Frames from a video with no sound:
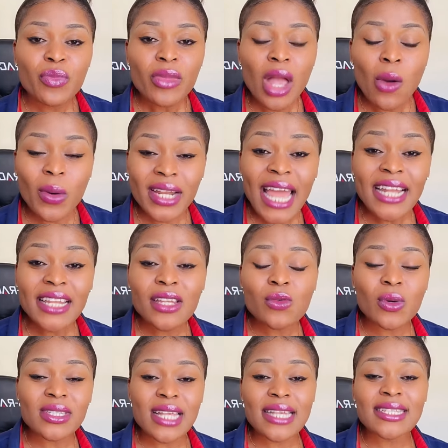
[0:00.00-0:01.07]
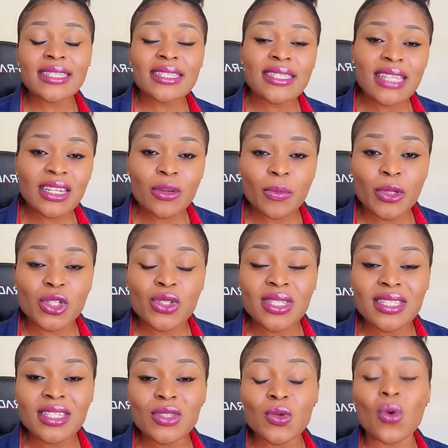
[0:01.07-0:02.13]
what I did was I seized that
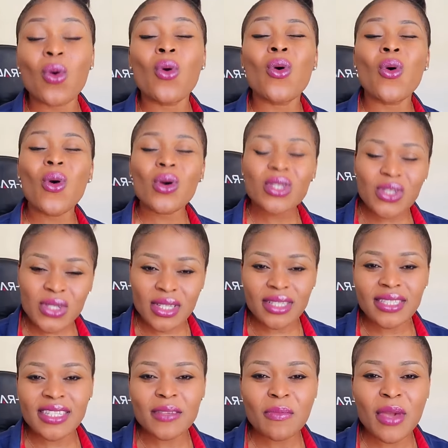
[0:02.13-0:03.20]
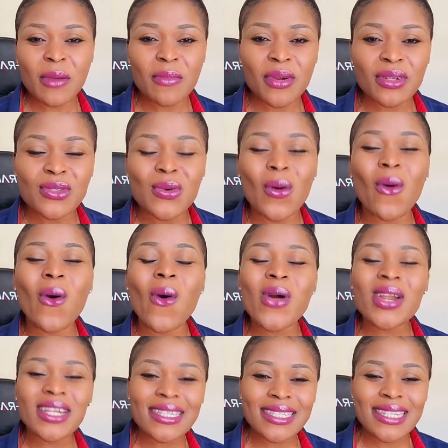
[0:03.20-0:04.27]
opportunity to coach the team member to
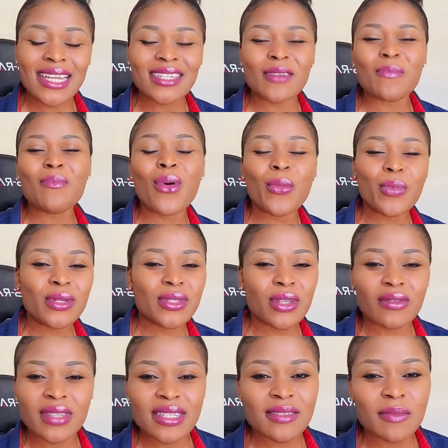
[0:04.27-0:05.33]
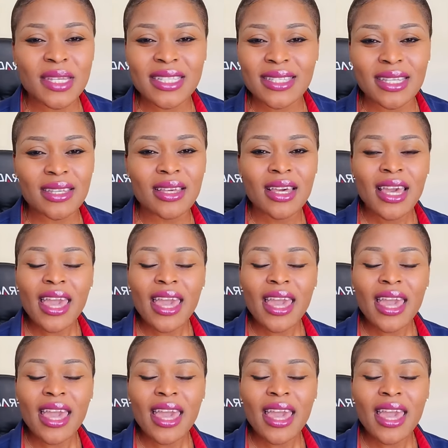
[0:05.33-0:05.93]
understand the purpose of this meeting,